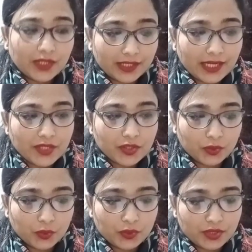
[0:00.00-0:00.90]
Glad your
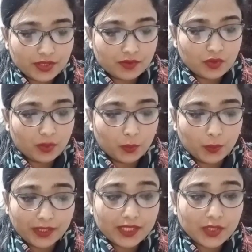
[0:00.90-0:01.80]
throat is not
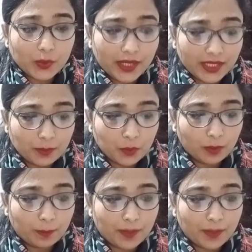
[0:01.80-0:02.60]
worrying you anymore.